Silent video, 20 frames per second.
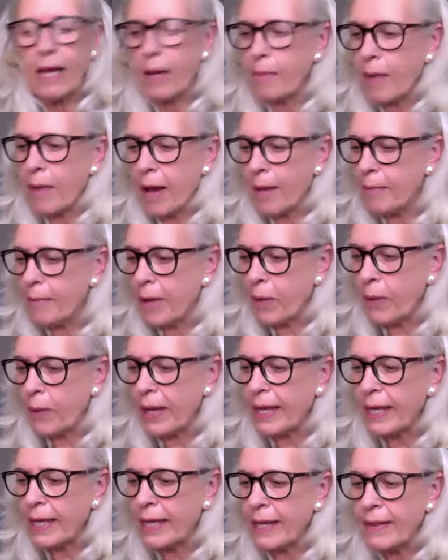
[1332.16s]

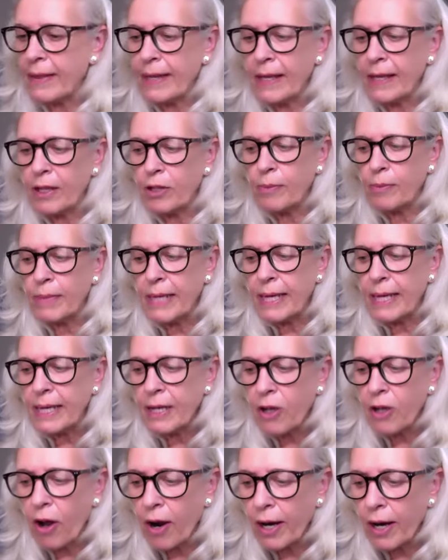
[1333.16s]
Awakening the Illuminated
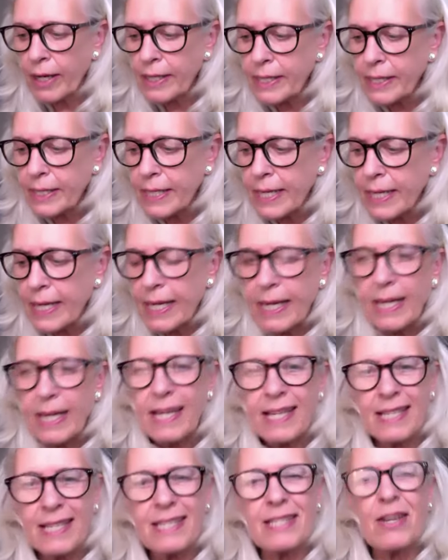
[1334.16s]
Heart,
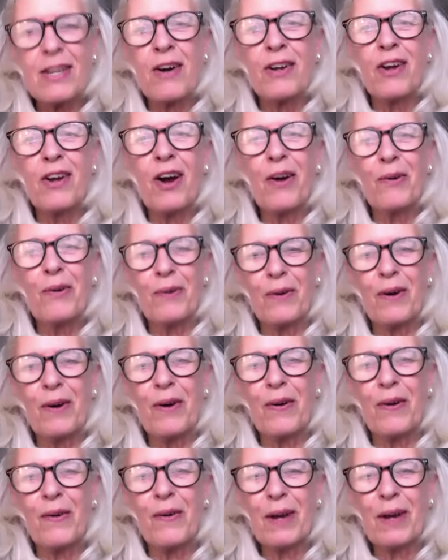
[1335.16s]
is on our
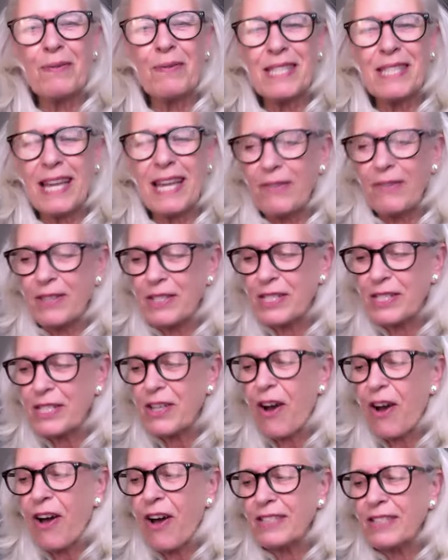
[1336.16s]
website, which is
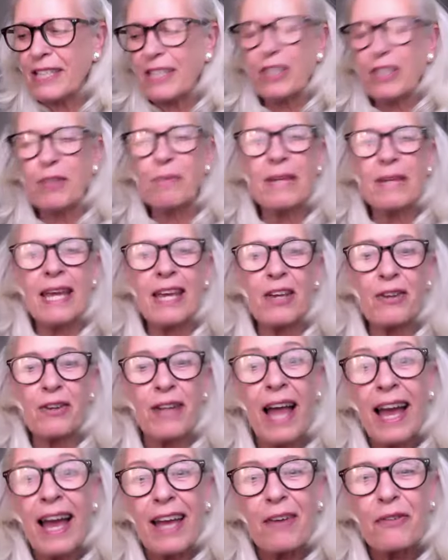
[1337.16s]
called Illuminate Your
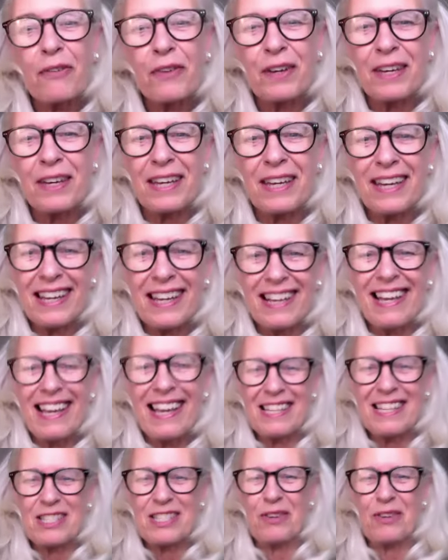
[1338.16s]
Life.
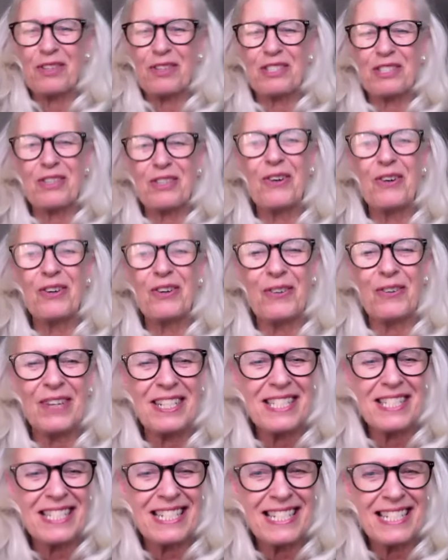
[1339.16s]
So there's no
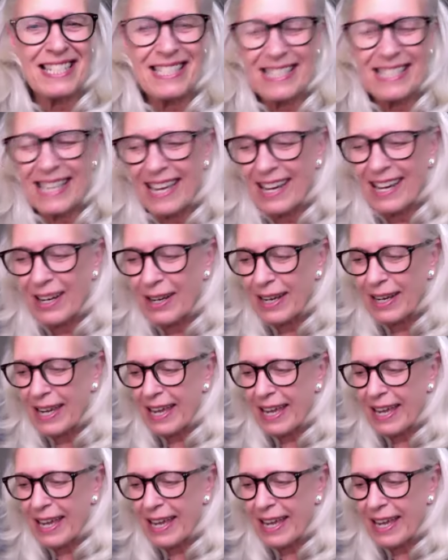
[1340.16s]
coincidence there.